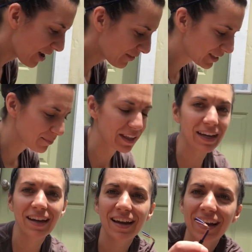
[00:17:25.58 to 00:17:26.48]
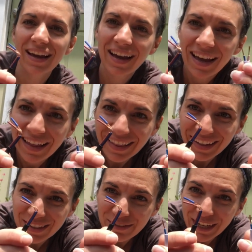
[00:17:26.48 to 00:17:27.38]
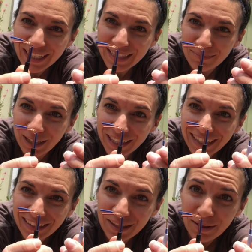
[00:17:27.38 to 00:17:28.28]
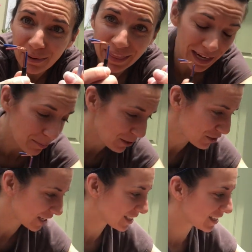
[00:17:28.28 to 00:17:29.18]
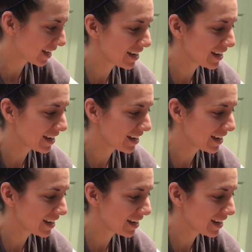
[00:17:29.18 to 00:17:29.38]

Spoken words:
have something that looks very similar to the one that I purchased.